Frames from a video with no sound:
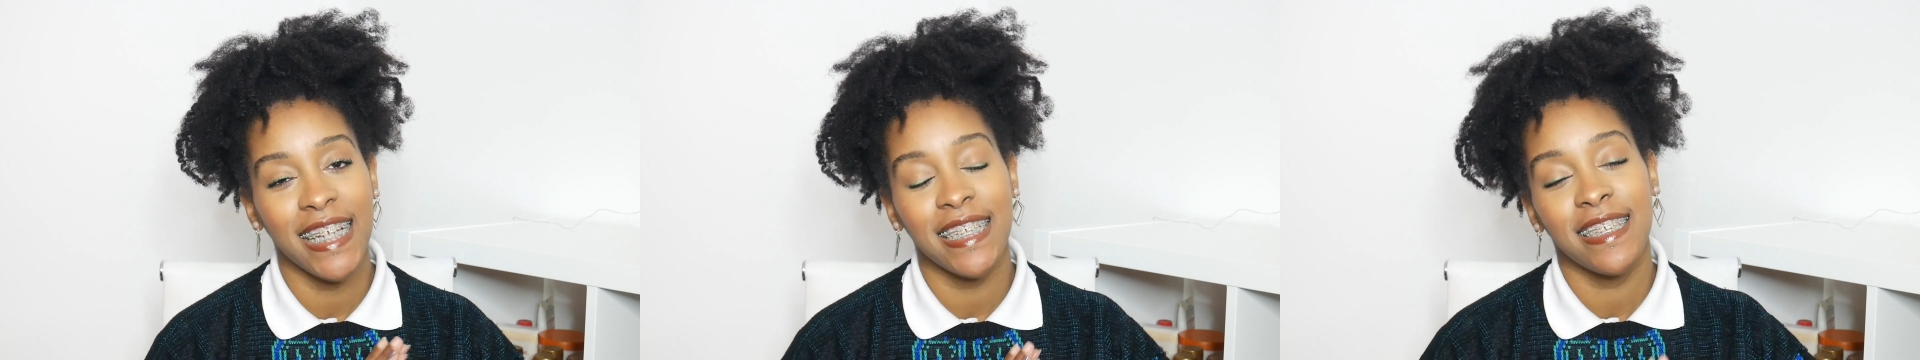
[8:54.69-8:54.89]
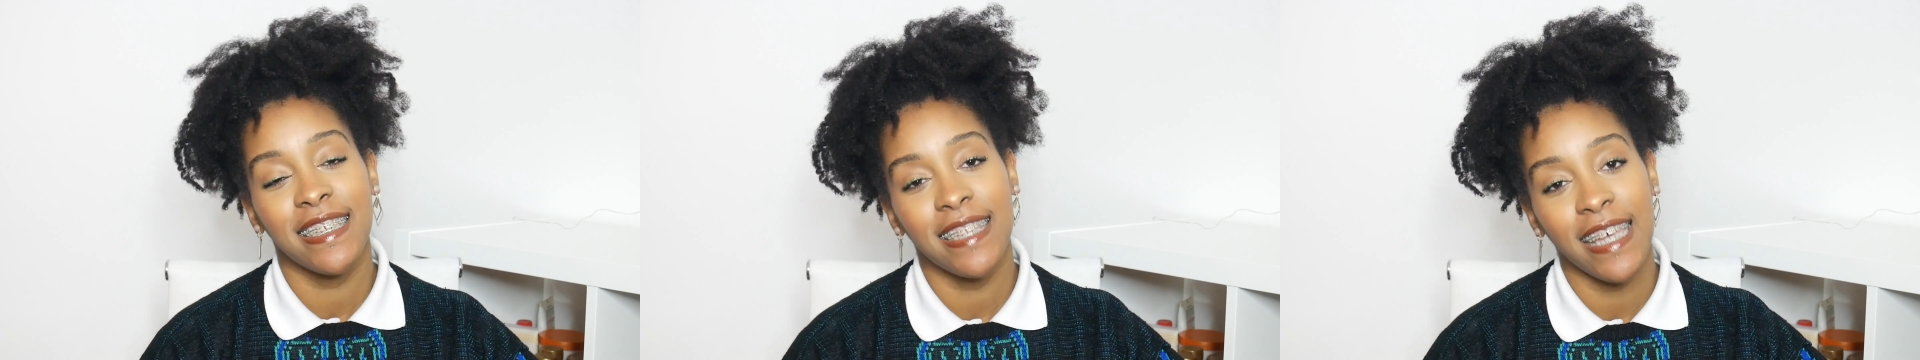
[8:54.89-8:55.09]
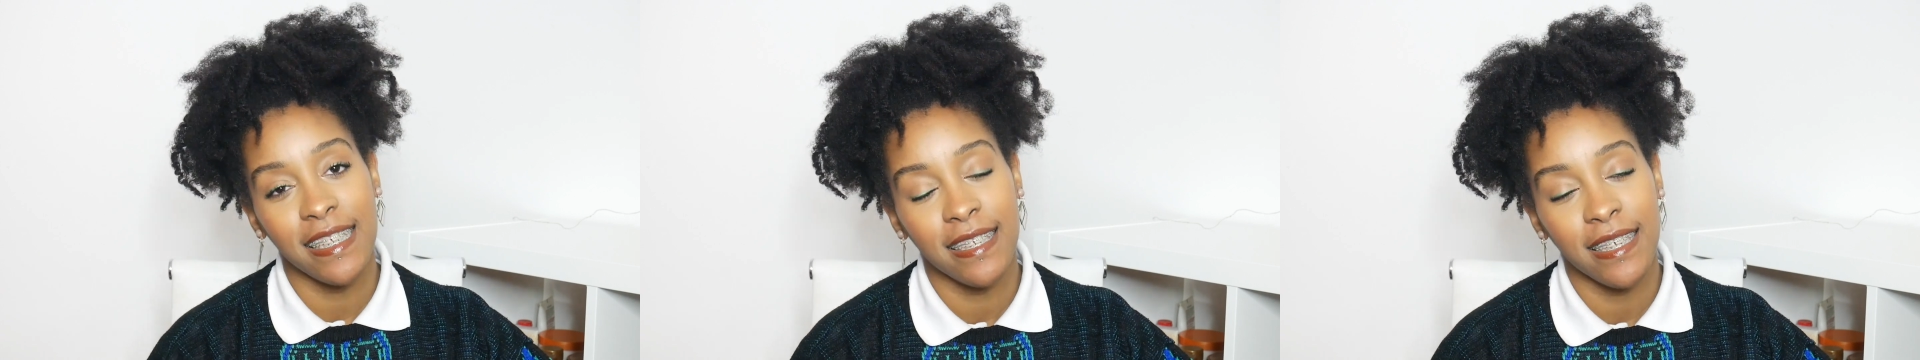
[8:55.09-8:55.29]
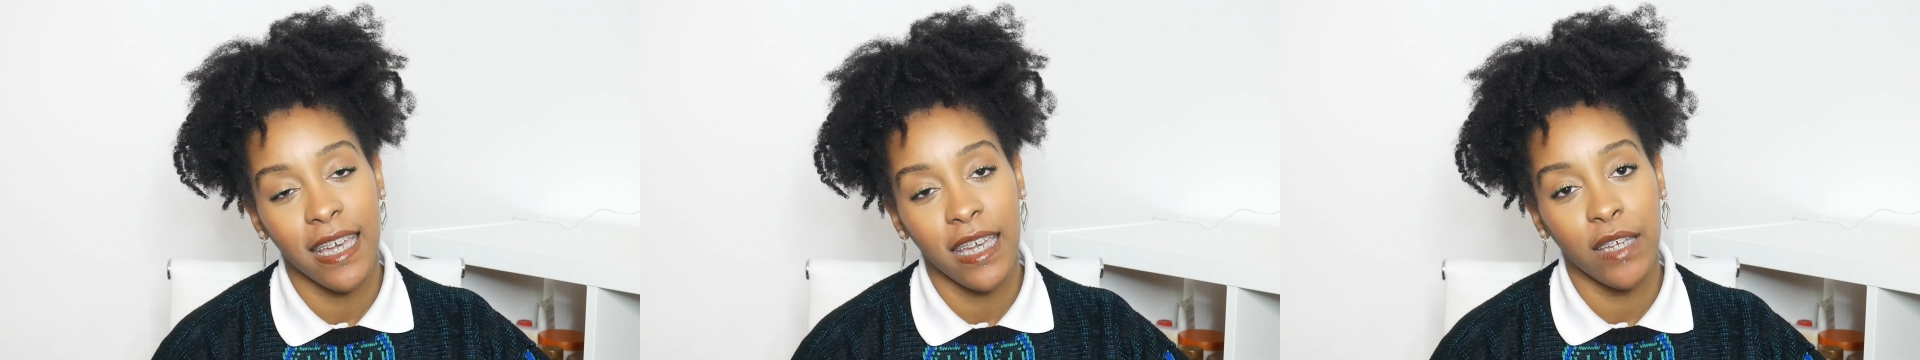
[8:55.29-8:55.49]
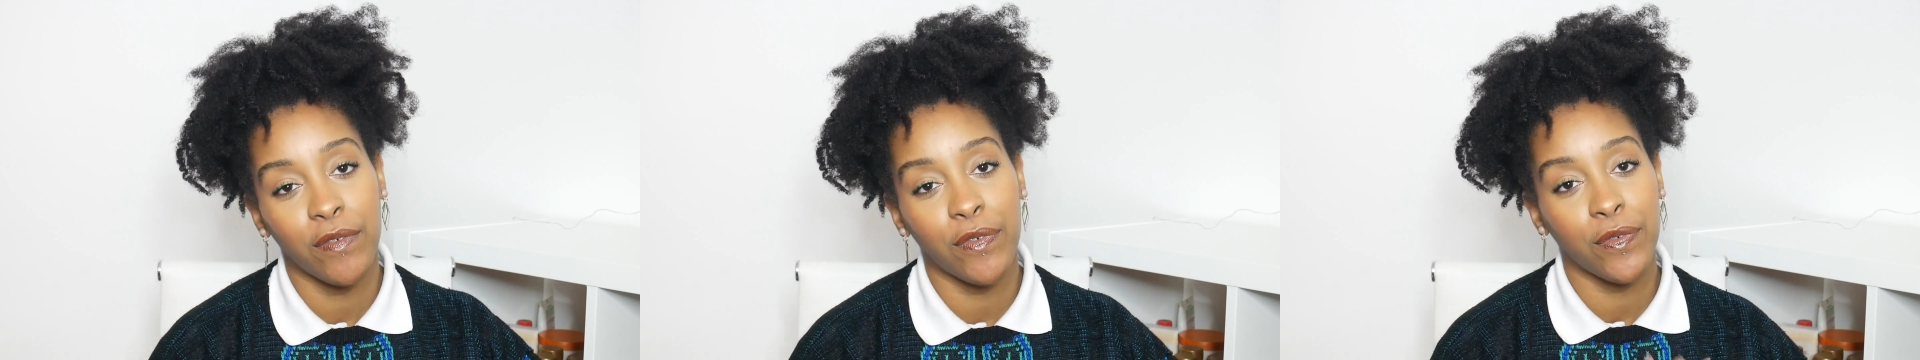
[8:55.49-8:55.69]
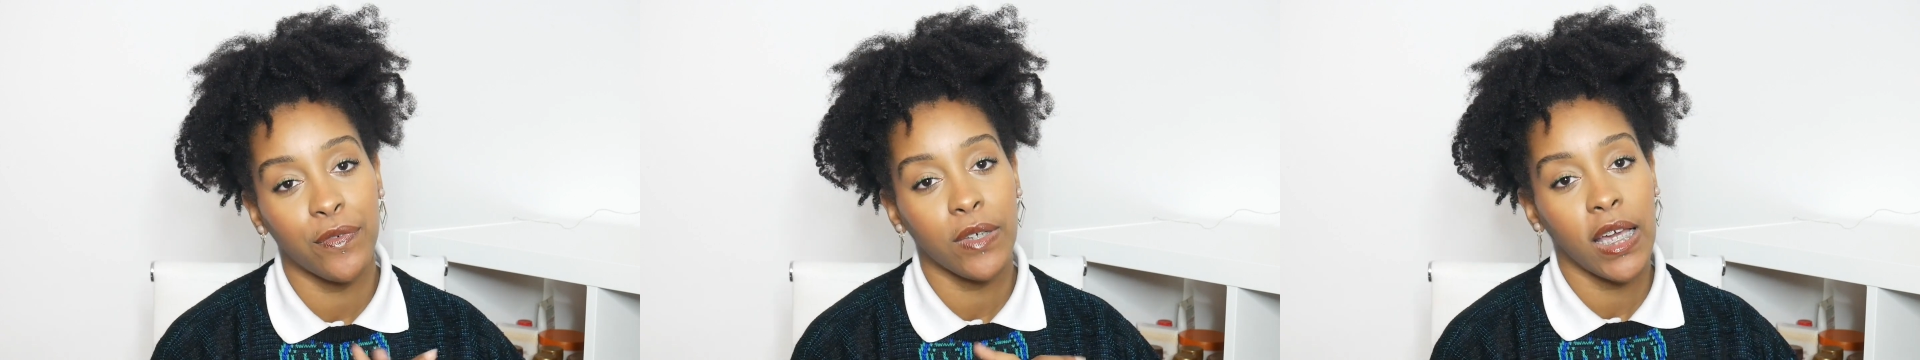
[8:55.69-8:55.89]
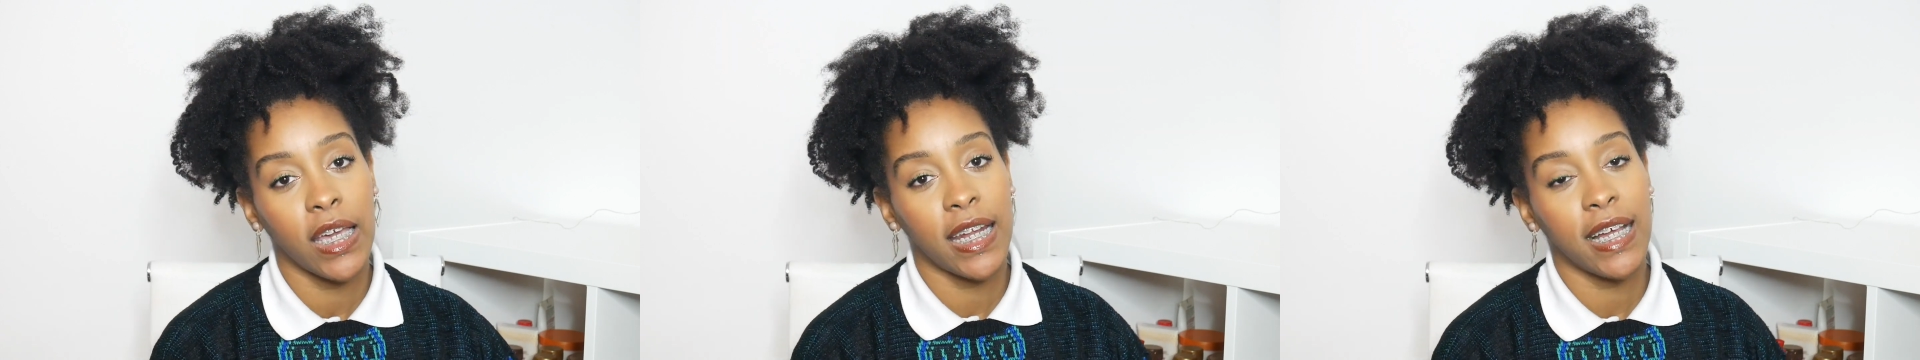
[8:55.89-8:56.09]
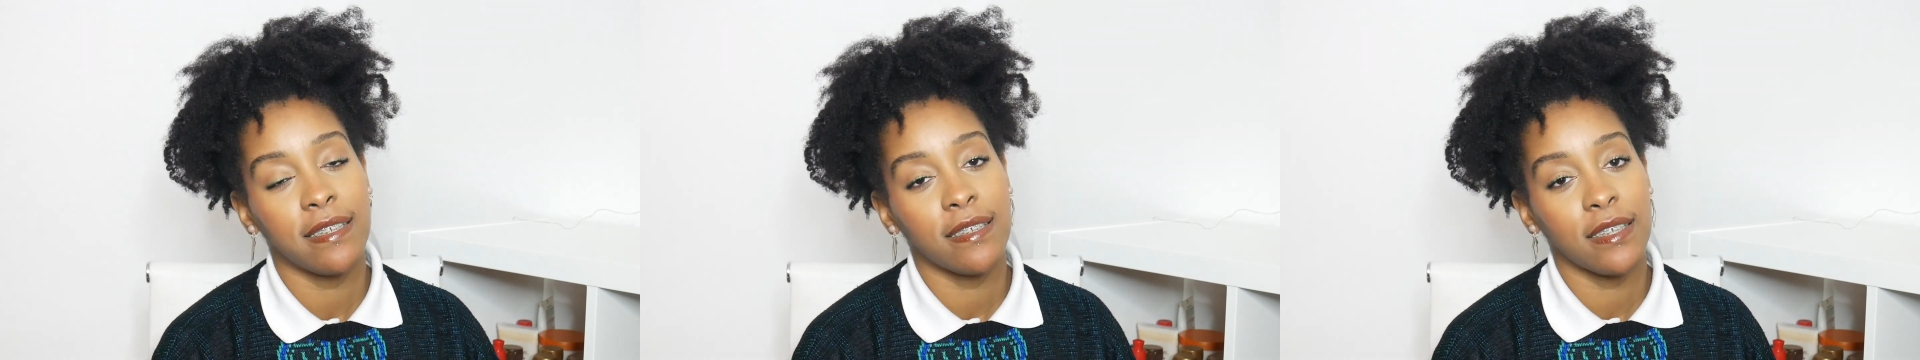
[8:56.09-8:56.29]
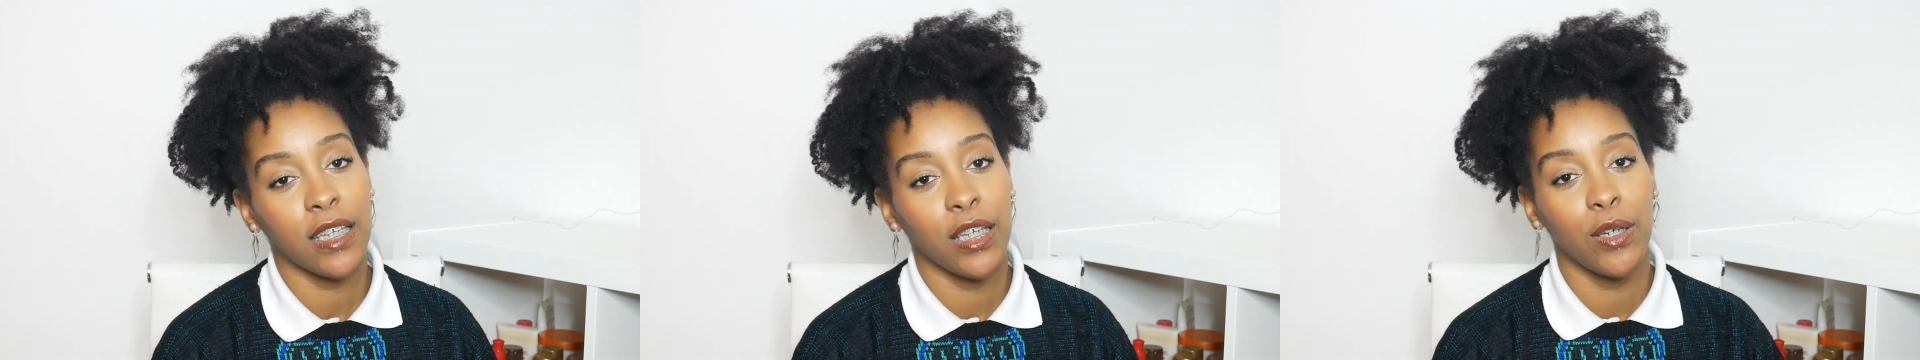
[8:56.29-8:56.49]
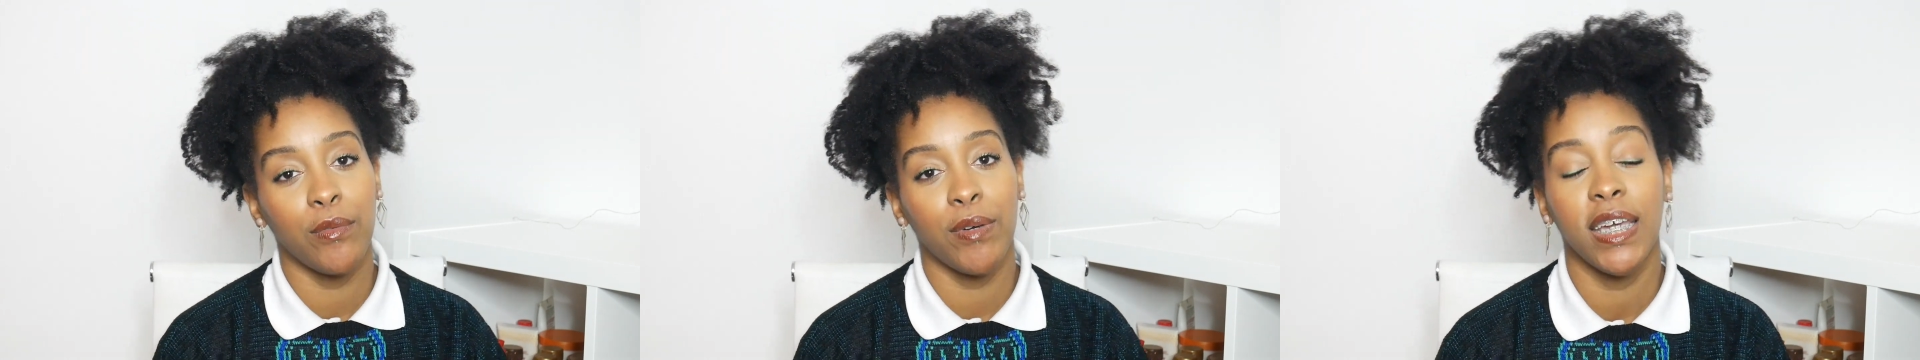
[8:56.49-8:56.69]
stay safe and I'll
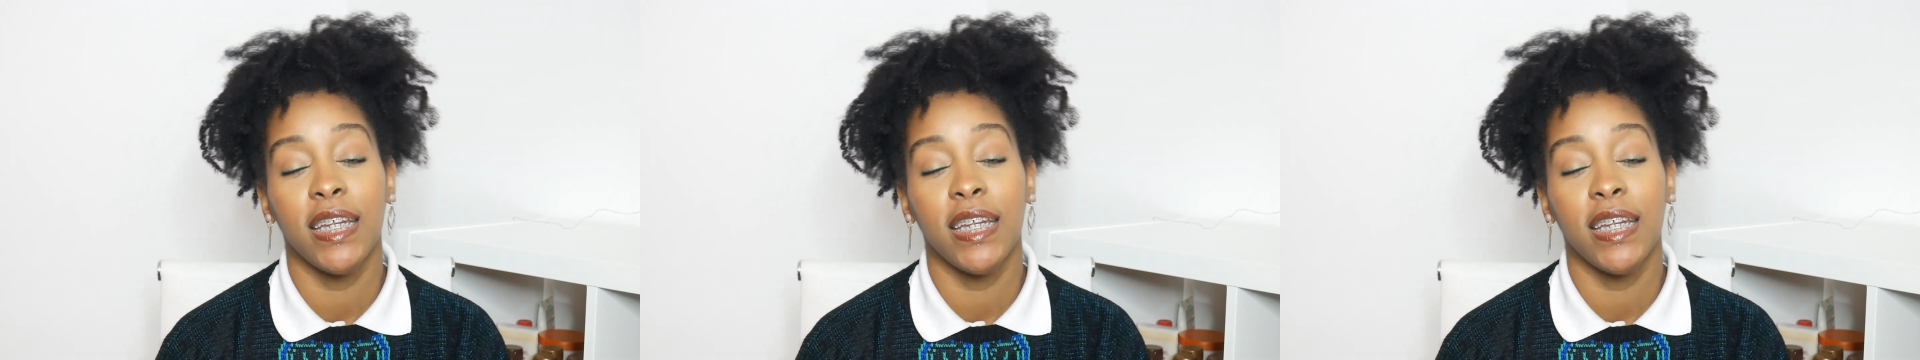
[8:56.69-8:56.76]
see you